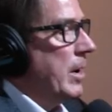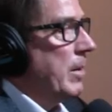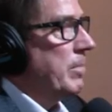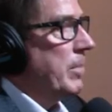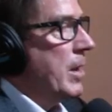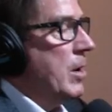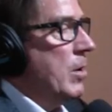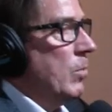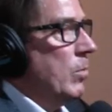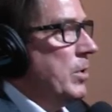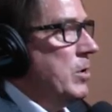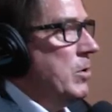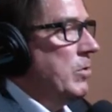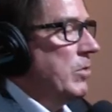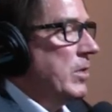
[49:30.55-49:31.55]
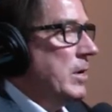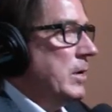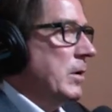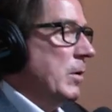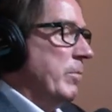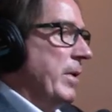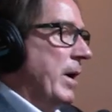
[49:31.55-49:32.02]
yeah when you
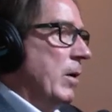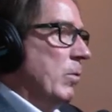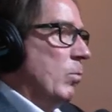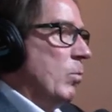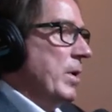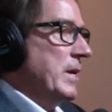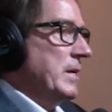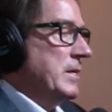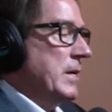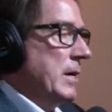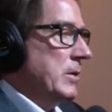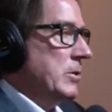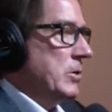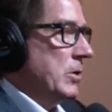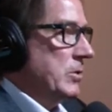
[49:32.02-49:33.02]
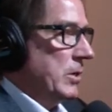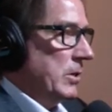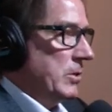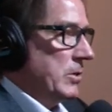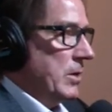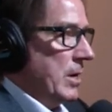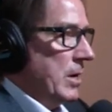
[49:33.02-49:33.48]
think about what it takes to
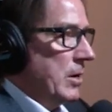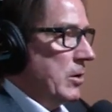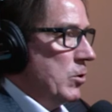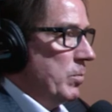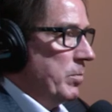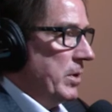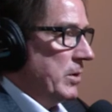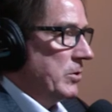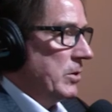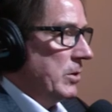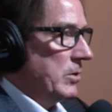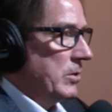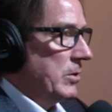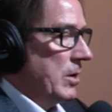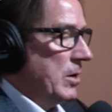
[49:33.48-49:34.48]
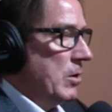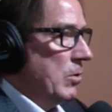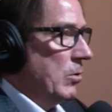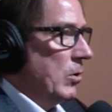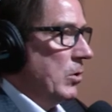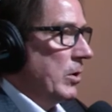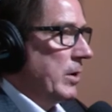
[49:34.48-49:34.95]
succeed in your business mm-hmm.
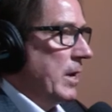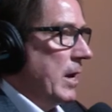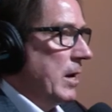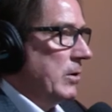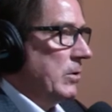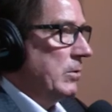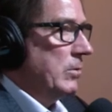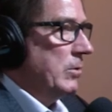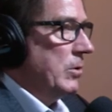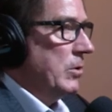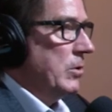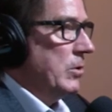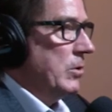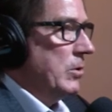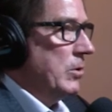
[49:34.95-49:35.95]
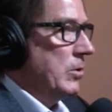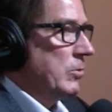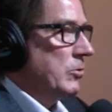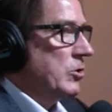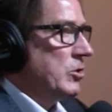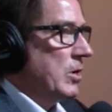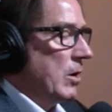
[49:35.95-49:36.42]
and you look at
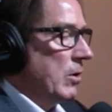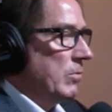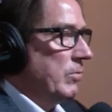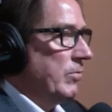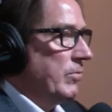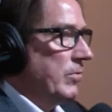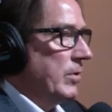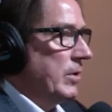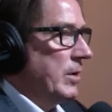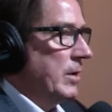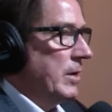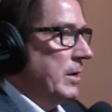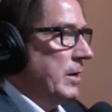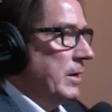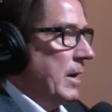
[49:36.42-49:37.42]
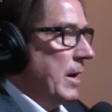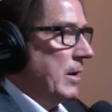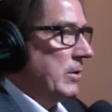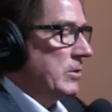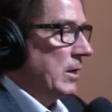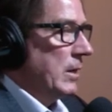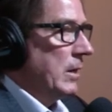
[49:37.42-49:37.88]
yourself
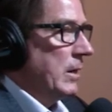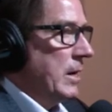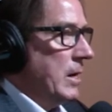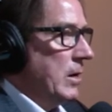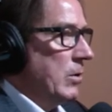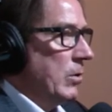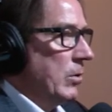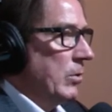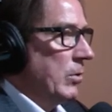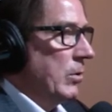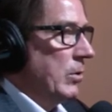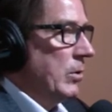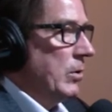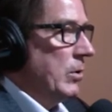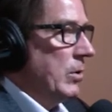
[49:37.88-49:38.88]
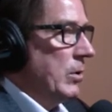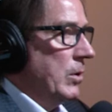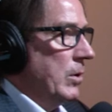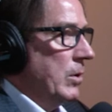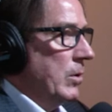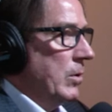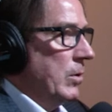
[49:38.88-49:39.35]
yeah. as a leader
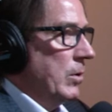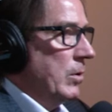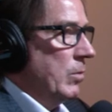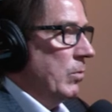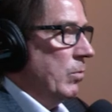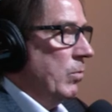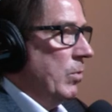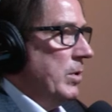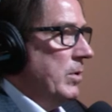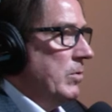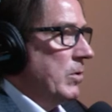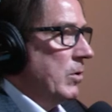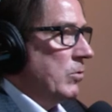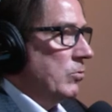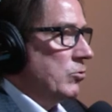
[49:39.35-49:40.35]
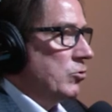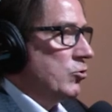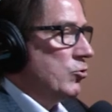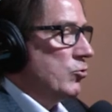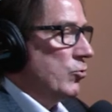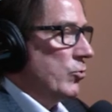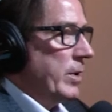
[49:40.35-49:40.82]
what are
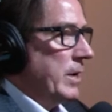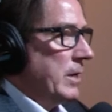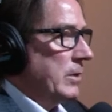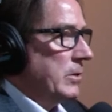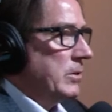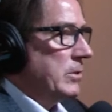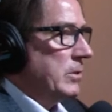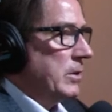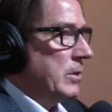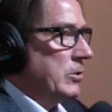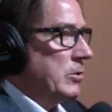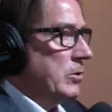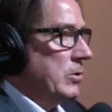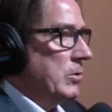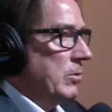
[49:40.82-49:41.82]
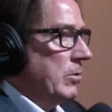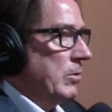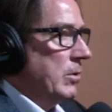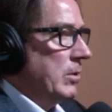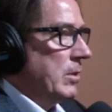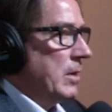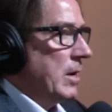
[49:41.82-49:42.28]
those traits that you
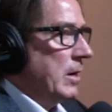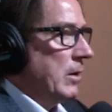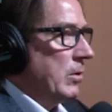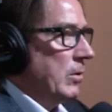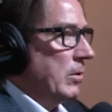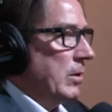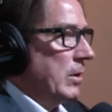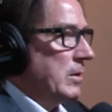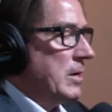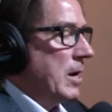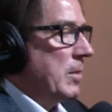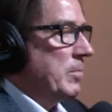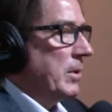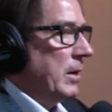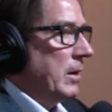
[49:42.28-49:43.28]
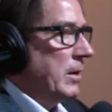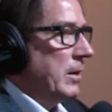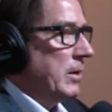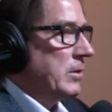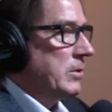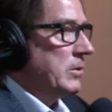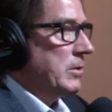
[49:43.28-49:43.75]
think are the top of the
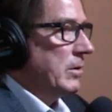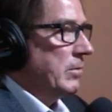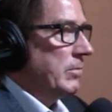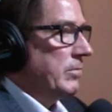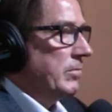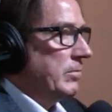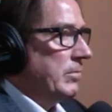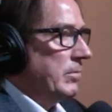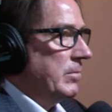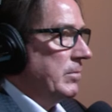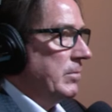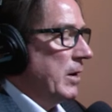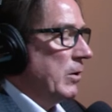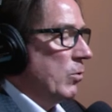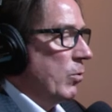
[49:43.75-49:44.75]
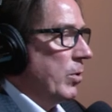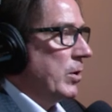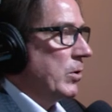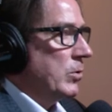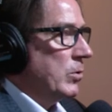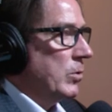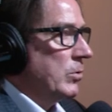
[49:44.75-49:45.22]
list of being
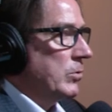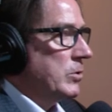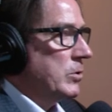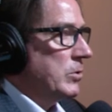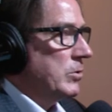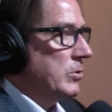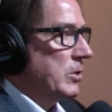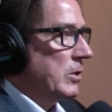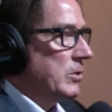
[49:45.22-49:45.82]
critical to